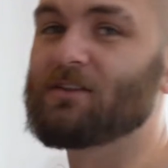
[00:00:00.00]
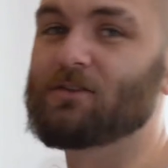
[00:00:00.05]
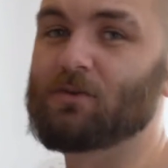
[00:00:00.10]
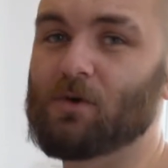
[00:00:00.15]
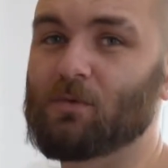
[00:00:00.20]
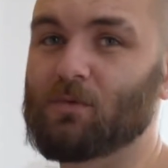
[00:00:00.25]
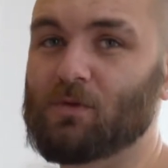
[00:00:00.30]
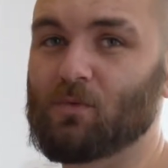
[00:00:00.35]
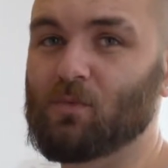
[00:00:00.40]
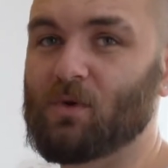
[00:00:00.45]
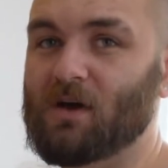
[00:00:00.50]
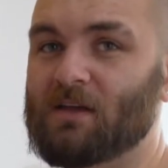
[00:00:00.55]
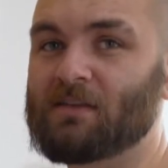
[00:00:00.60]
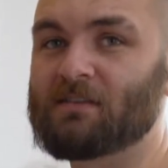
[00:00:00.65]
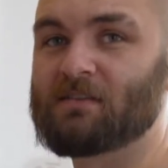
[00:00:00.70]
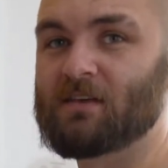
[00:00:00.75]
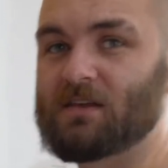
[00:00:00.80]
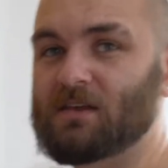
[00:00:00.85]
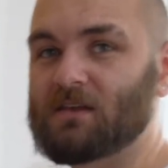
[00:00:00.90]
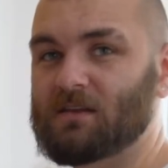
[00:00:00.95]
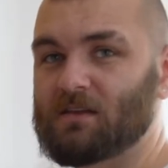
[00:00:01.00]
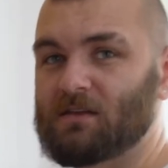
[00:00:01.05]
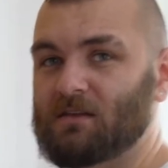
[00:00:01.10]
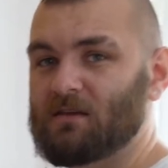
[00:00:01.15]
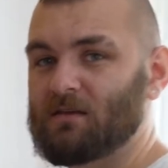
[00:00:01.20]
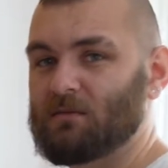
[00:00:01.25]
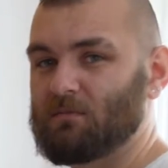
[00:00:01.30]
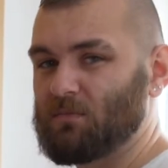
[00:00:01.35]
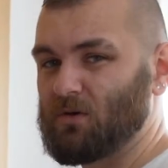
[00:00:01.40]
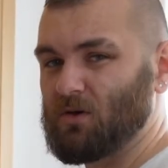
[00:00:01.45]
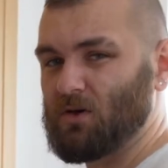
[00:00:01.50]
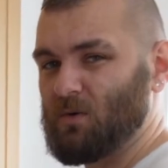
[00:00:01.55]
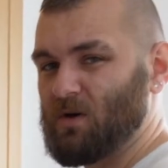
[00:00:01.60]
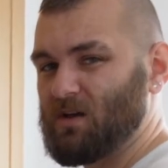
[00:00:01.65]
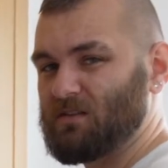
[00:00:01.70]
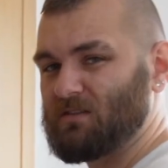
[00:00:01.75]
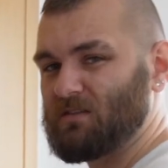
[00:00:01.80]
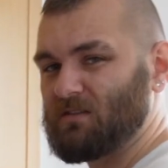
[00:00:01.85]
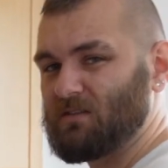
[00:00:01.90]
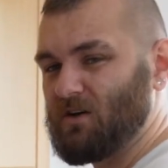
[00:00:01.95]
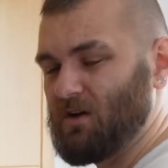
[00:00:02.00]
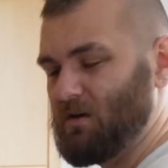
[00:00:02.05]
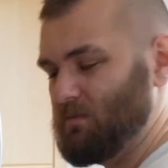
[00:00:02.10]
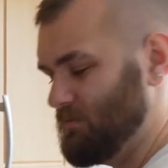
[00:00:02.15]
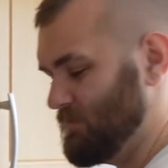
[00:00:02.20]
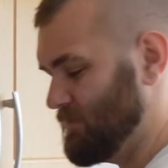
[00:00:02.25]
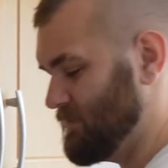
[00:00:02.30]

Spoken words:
do it with a whisk, but who has the time?